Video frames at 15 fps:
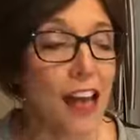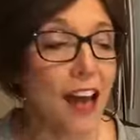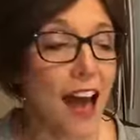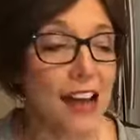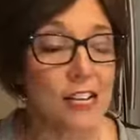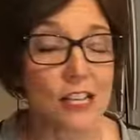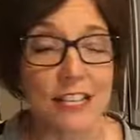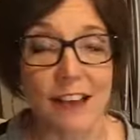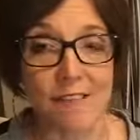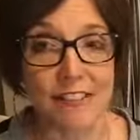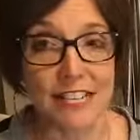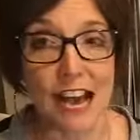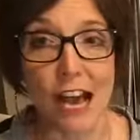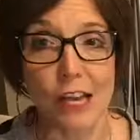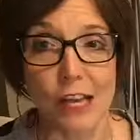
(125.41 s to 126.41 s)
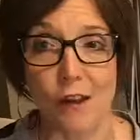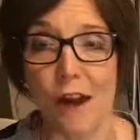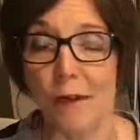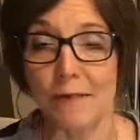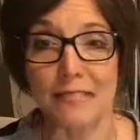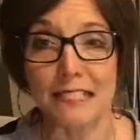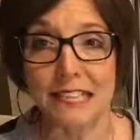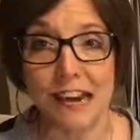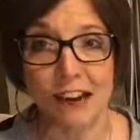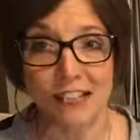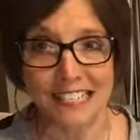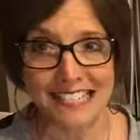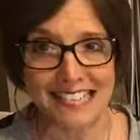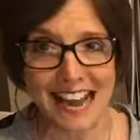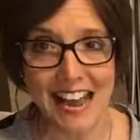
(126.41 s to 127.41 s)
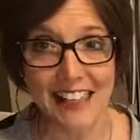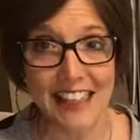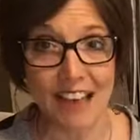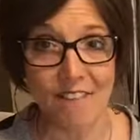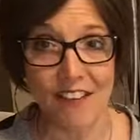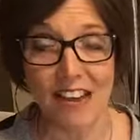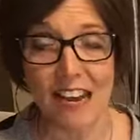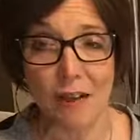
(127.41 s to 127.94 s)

I just have to tell you, I was scared to death of it.